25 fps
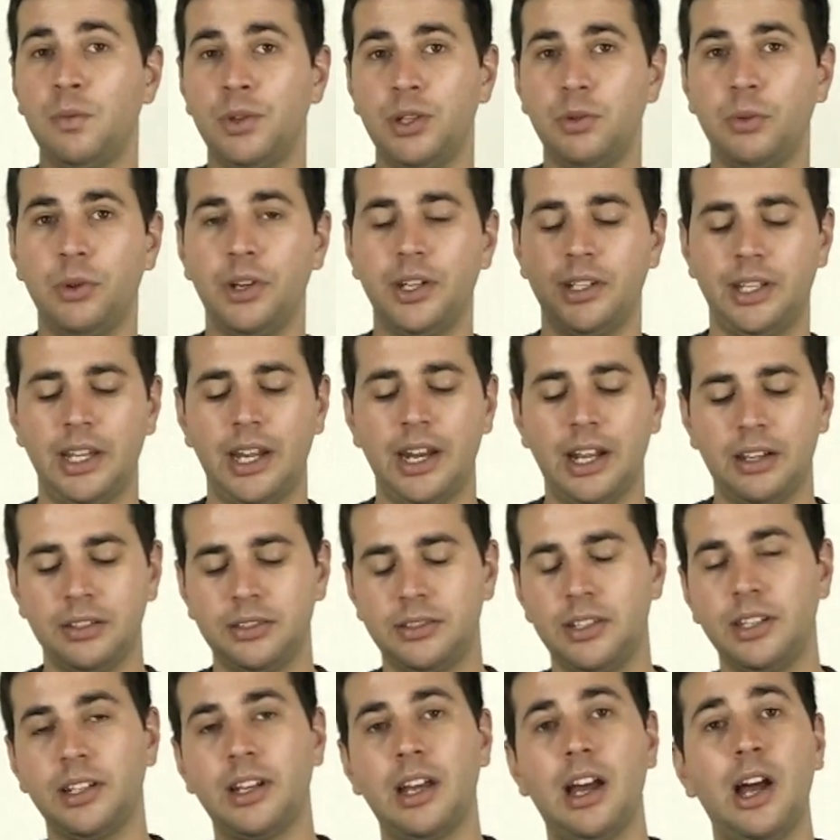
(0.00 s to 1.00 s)
We want to get our
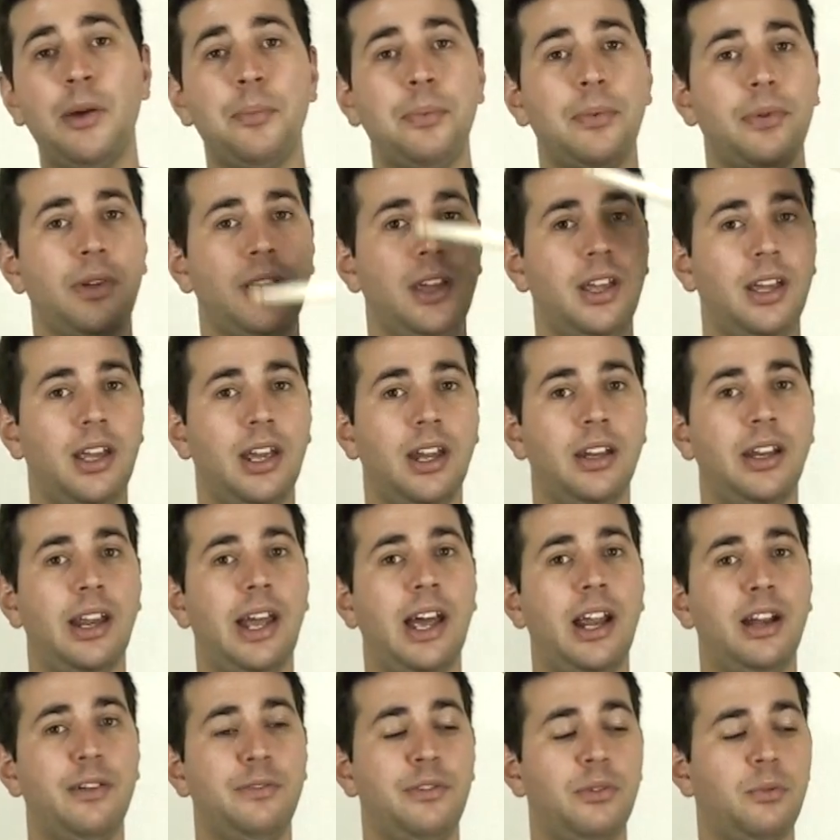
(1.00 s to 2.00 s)
stick up and
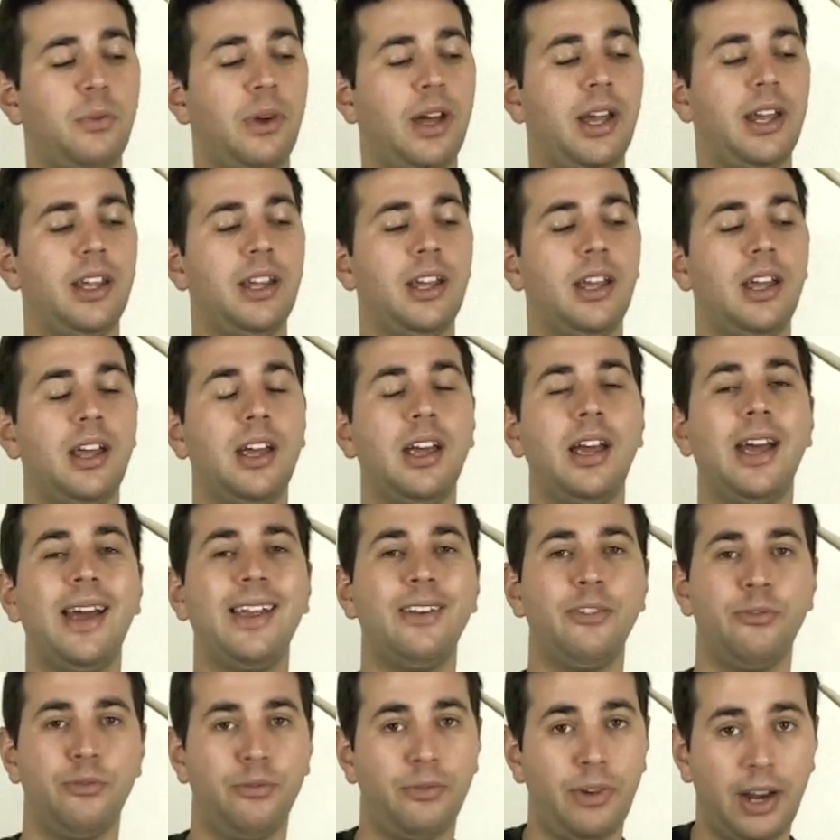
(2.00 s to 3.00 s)
out of the way
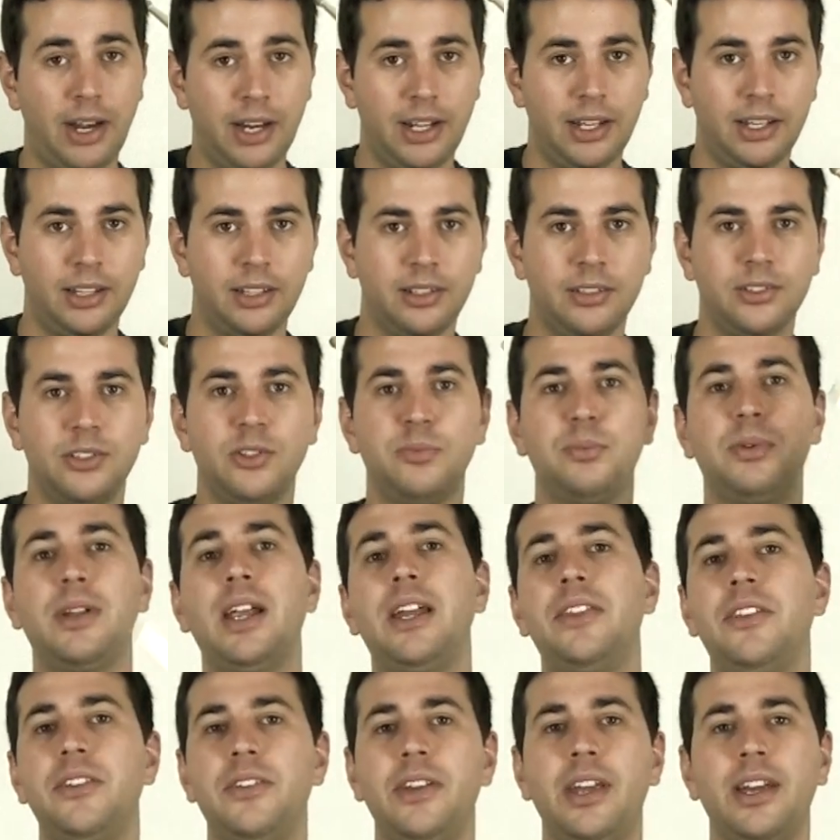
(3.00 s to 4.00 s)
and ready to
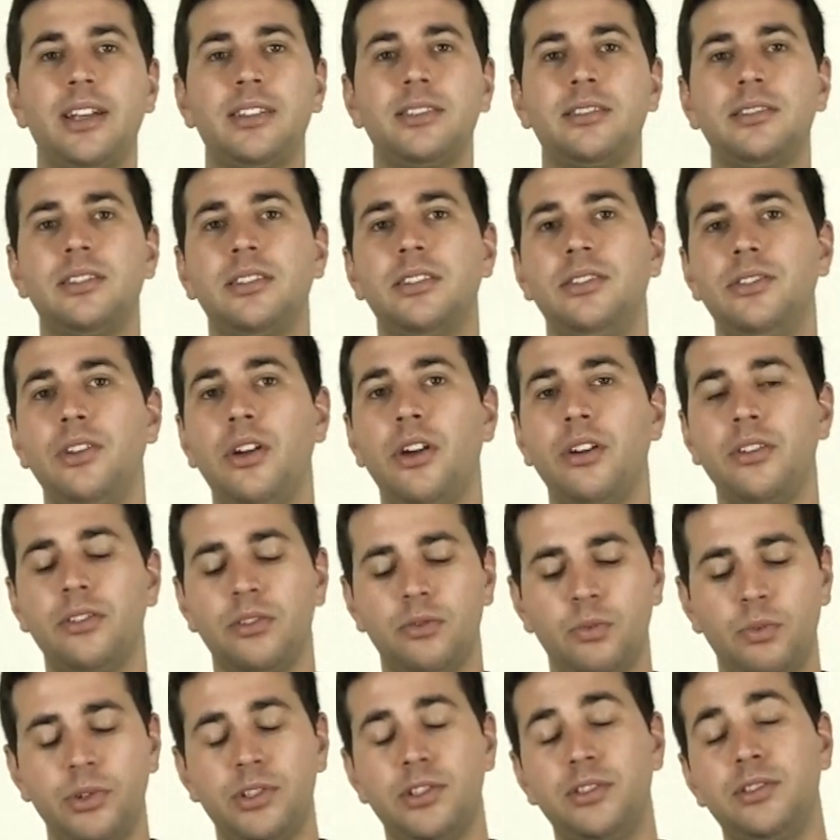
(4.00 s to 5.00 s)
play the next
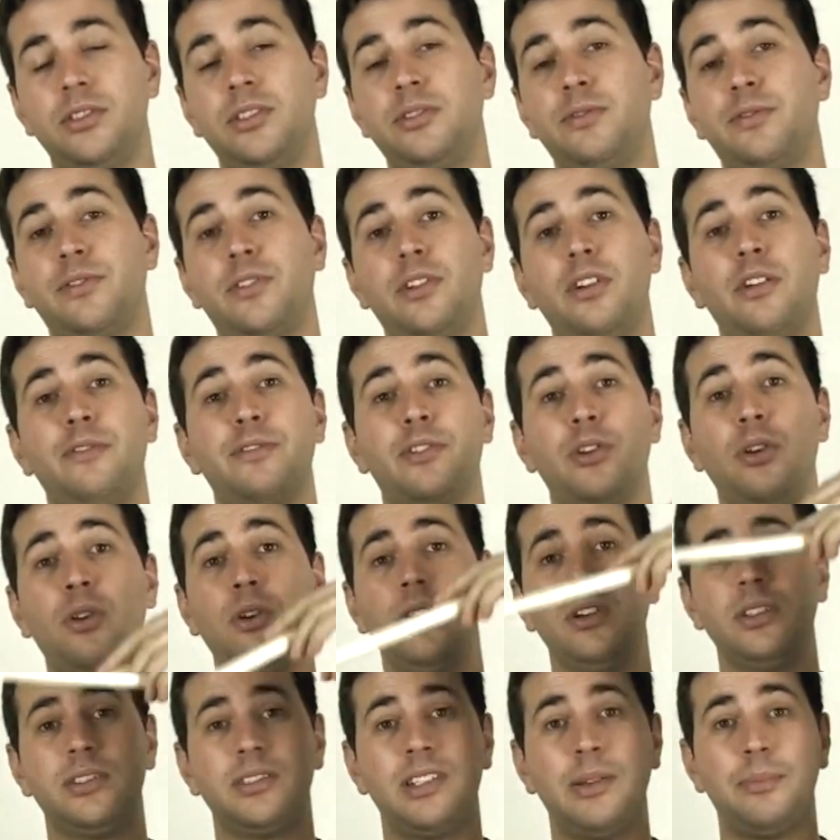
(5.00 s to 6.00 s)
note, which is of
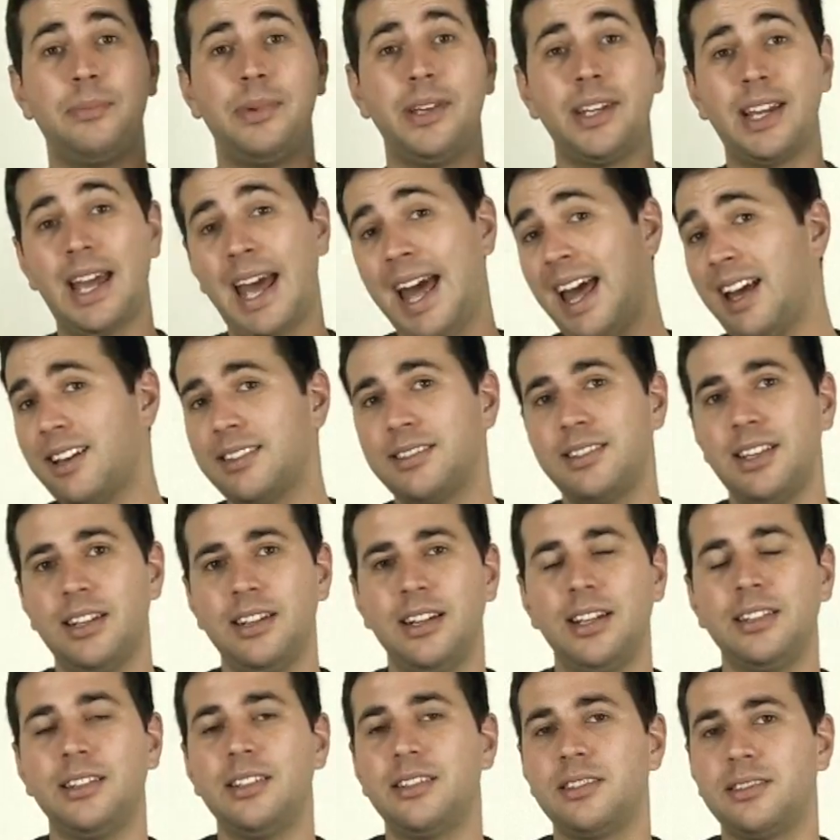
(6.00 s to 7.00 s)
course the big
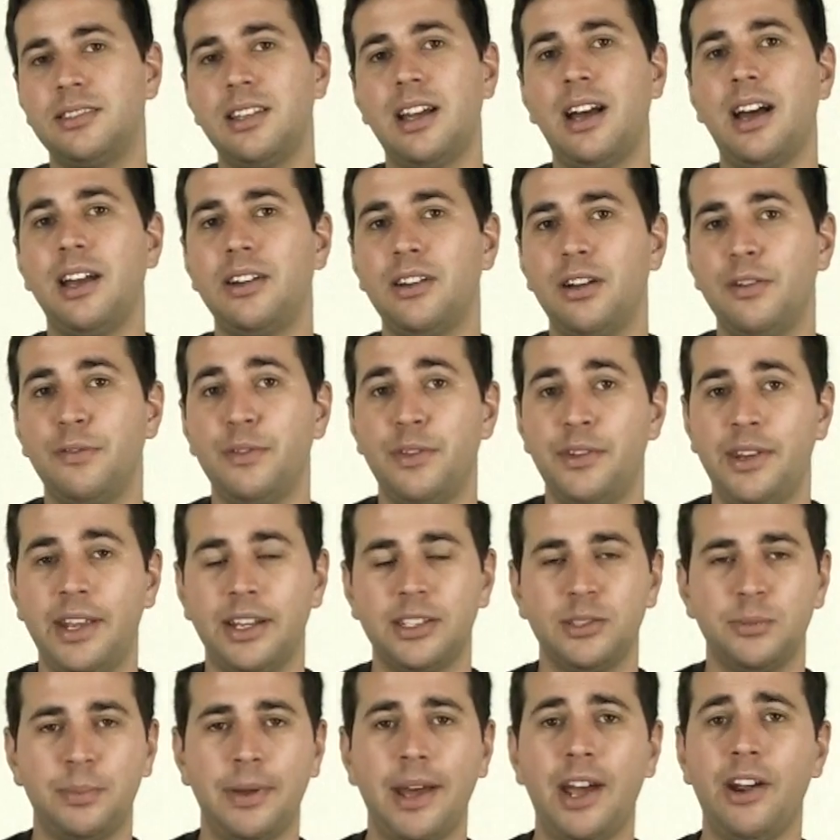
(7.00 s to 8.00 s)
accent at the start of the
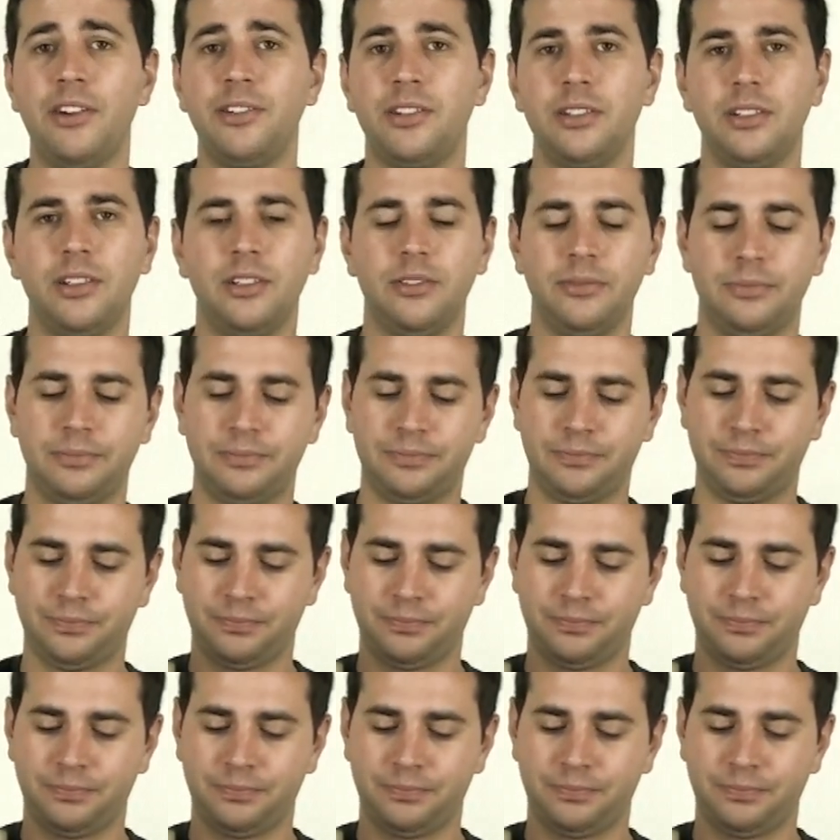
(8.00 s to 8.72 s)
next paradiddle.